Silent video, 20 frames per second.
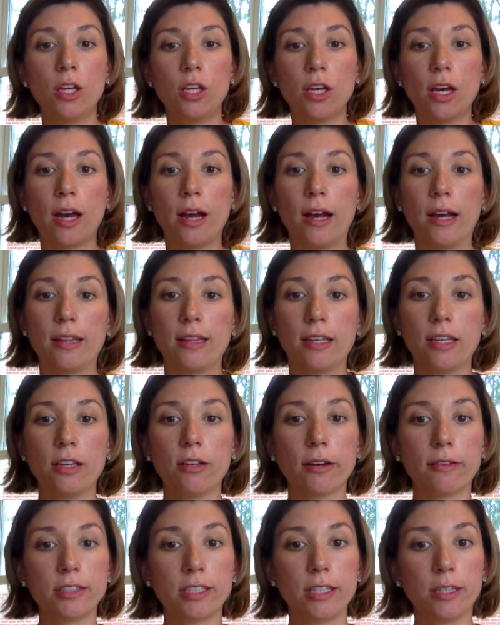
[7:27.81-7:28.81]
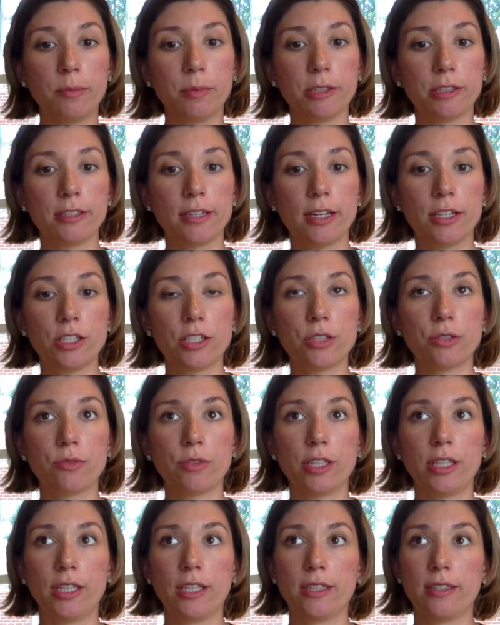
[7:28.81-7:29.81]
I think you have to keep your tension
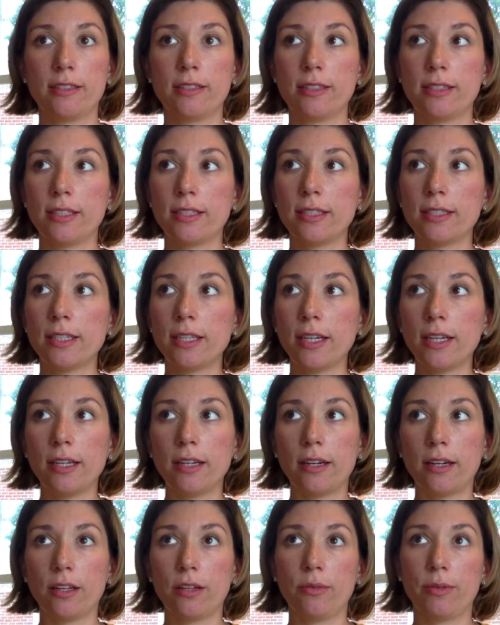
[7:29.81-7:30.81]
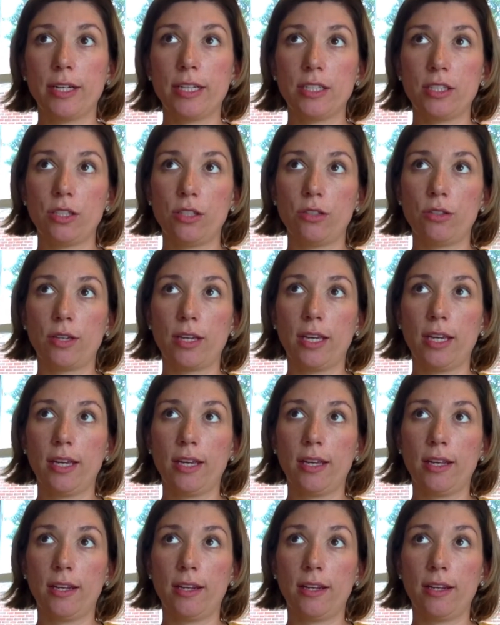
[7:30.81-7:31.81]
really consistent, otherwise you
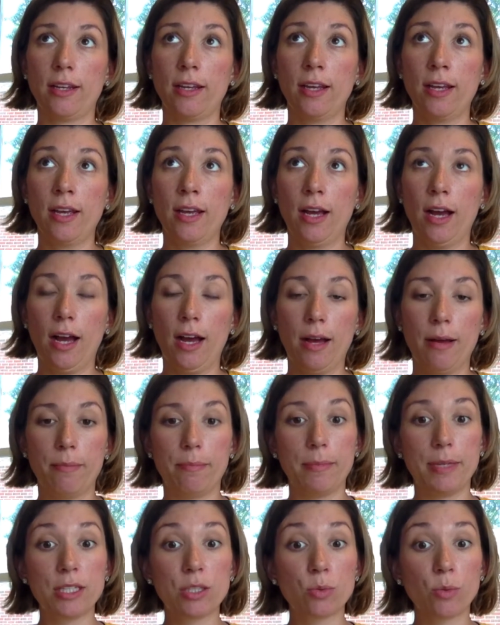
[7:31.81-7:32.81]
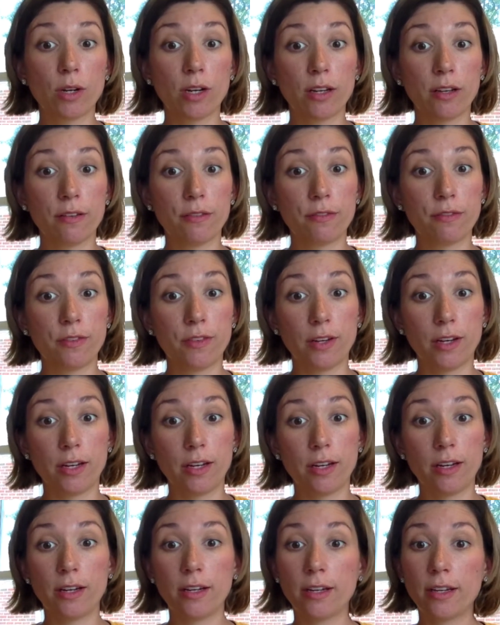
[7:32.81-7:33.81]
can miss one of
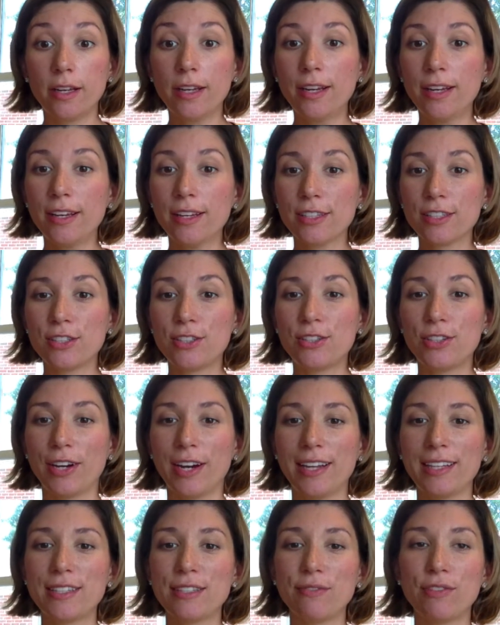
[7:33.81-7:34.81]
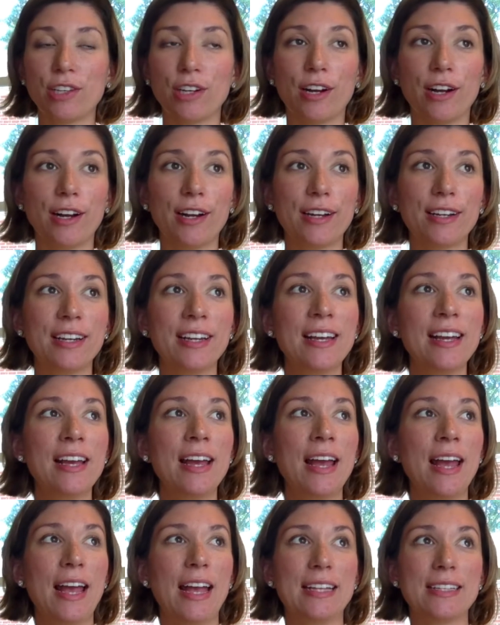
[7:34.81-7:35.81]
the strands of yarn,
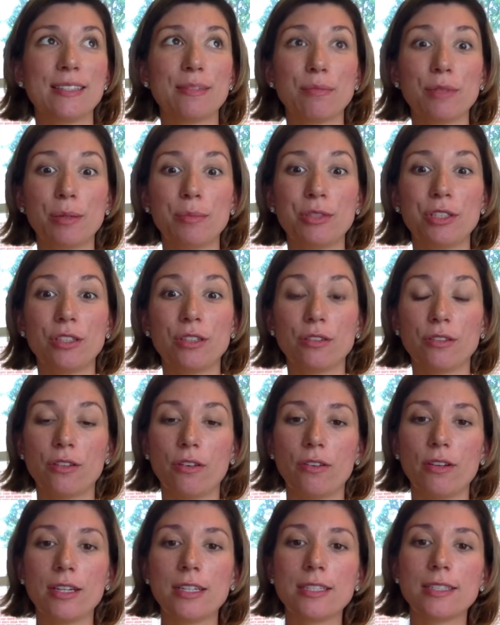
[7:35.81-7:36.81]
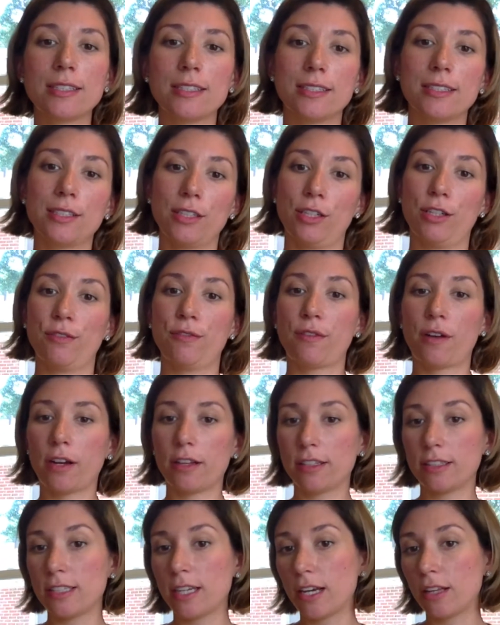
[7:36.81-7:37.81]
and sometimes you don't notice until you're farther
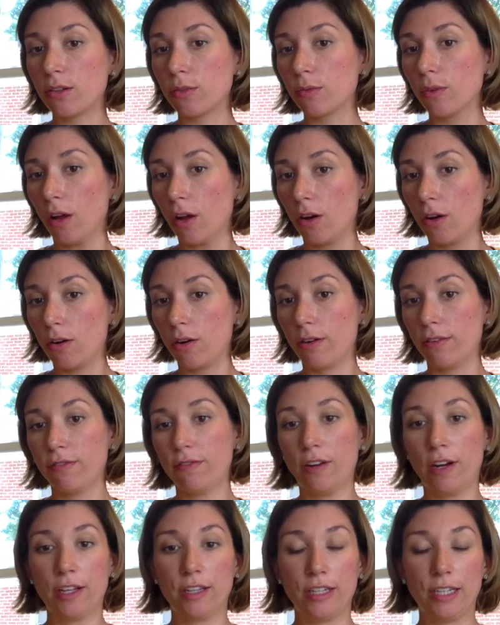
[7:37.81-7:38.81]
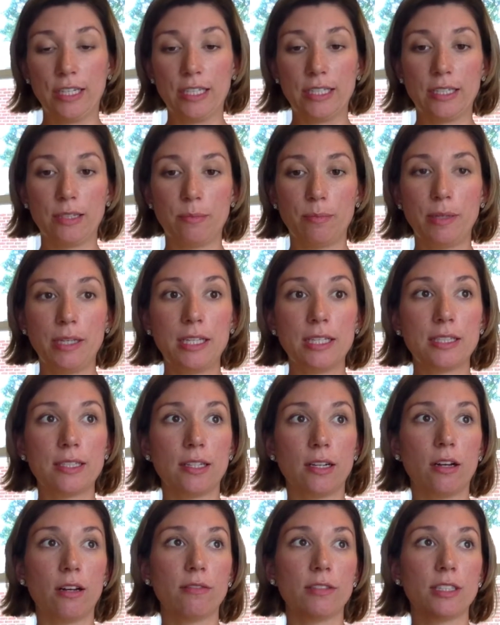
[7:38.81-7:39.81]
down the row or farther into the piece, and
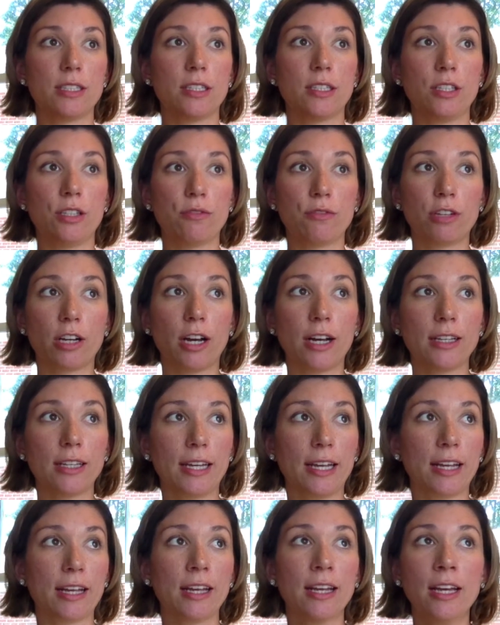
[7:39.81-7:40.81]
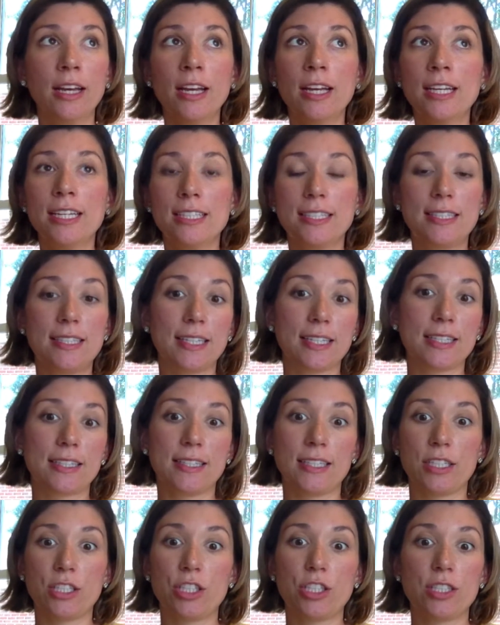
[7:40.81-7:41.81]
all of a sudden you've got like 6
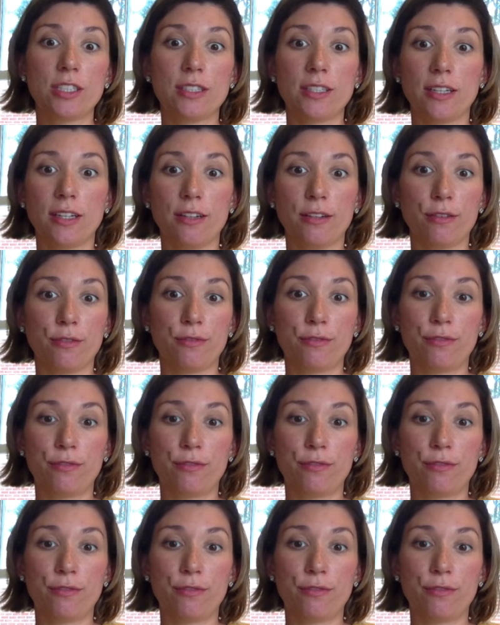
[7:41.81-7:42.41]
inches of